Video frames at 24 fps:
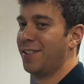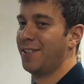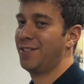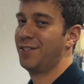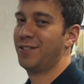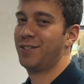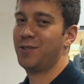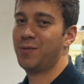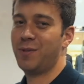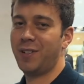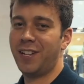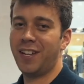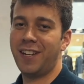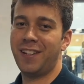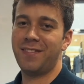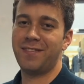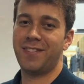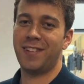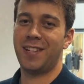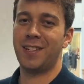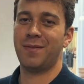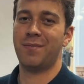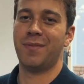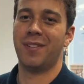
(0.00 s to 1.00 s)
we're getting
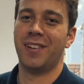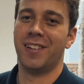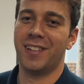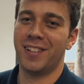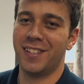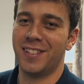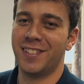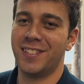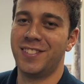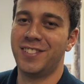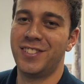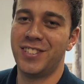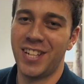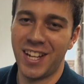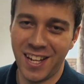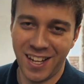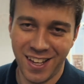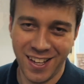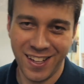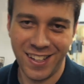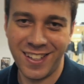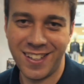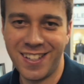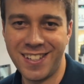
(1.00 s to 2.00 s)
Willem a
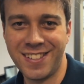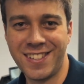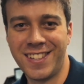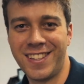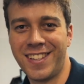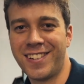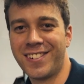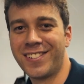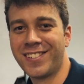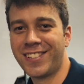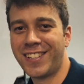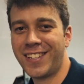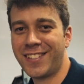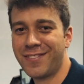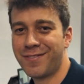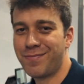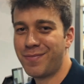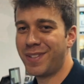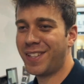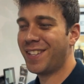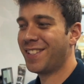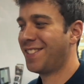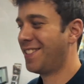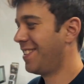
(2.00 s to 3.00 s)
chair as a little gift
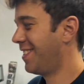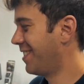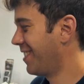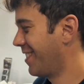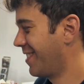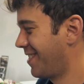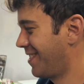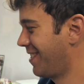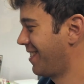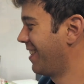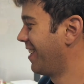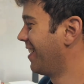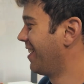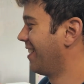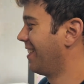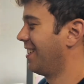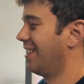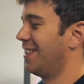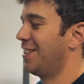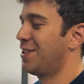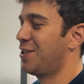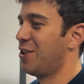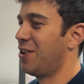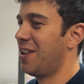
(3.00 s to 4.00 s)
because he does
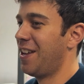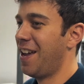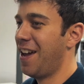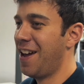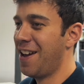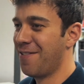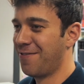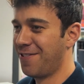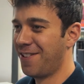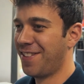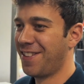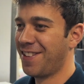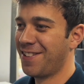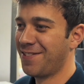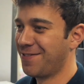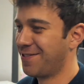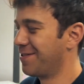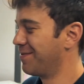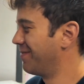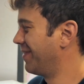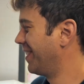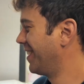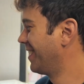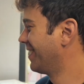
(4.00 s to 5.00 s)
literally everything for
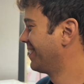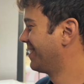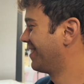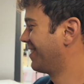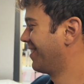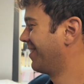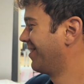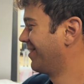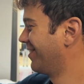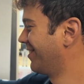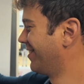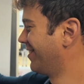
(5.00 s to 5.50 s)
me. So